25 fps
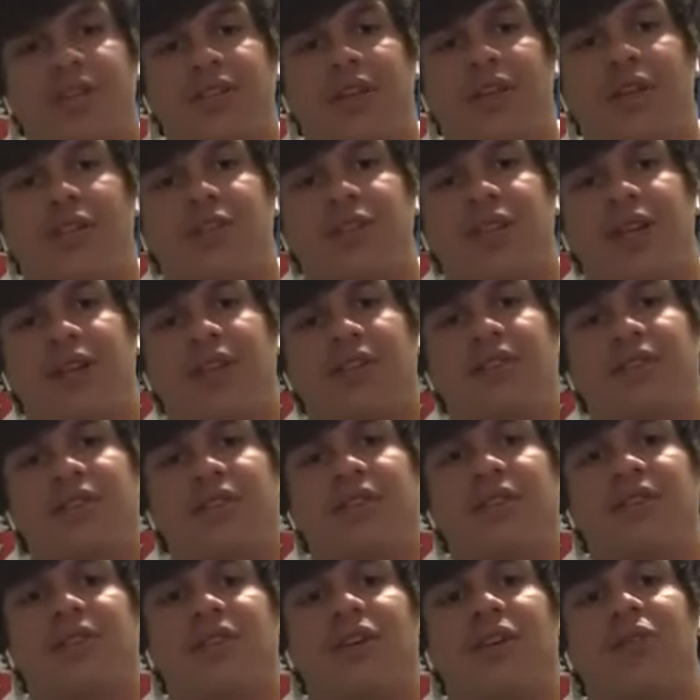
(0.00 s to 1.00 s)
Coach Hastings
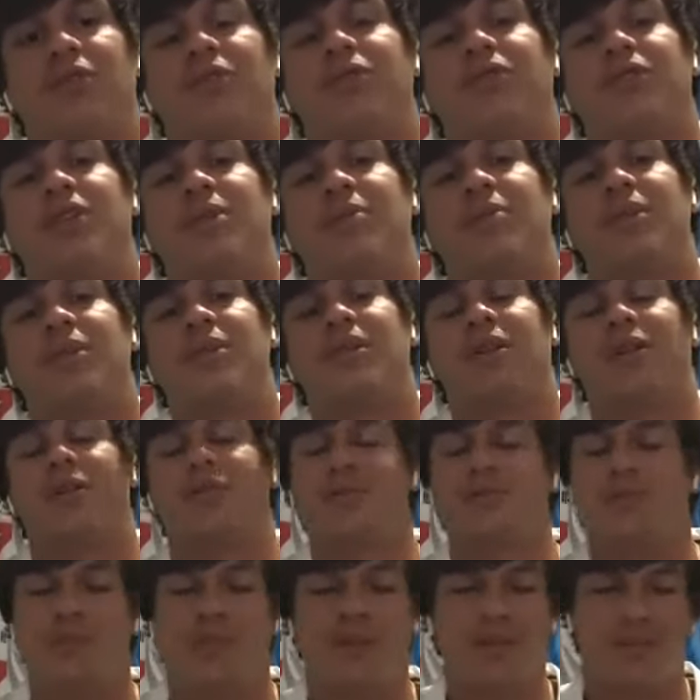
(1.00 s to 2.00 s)
and Coach Feeman, Coach
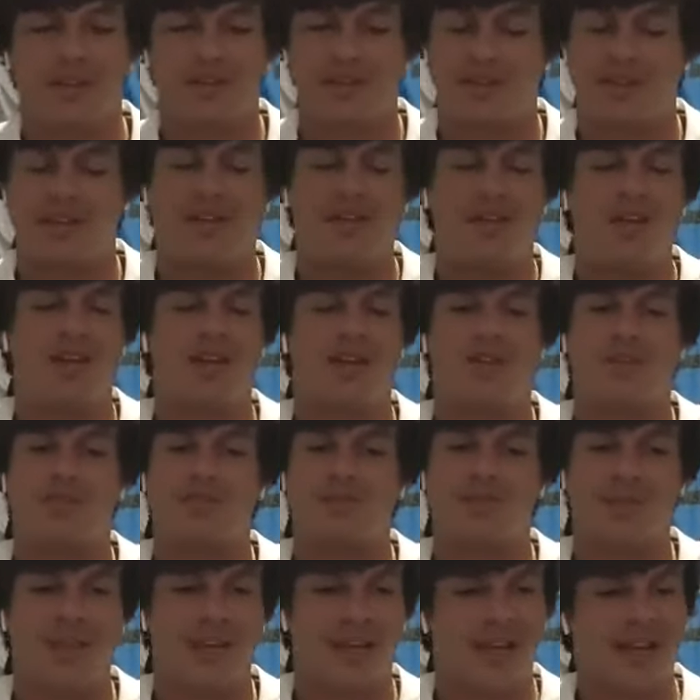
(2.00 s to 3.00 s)
Butler, Coach
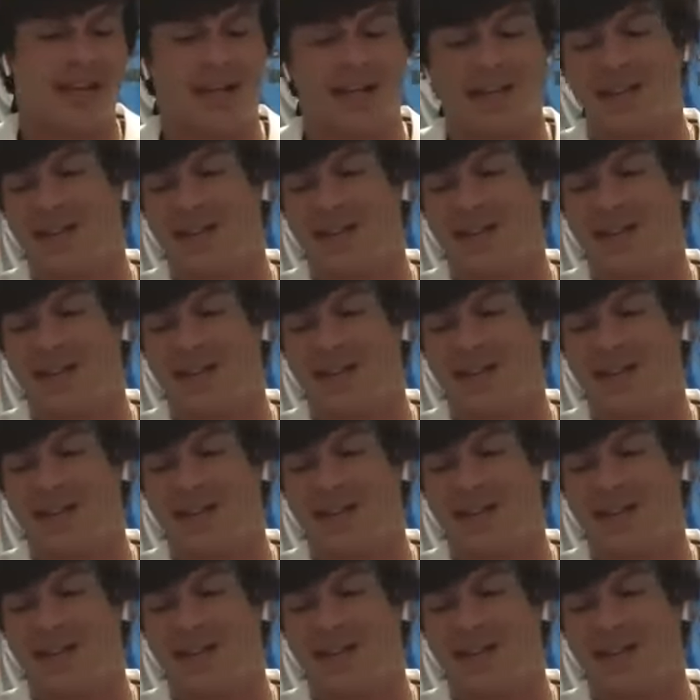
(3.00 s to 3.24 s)
Black,